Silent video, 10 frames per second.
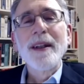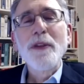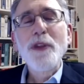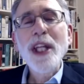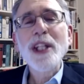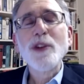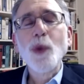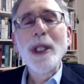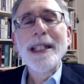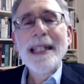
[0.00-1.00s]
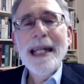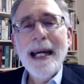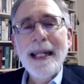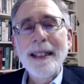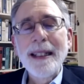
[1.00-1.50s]
things would
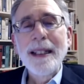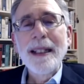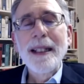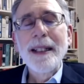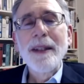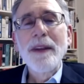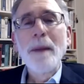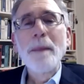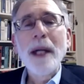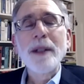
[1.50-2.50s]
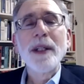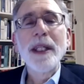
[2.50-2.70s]
get, the better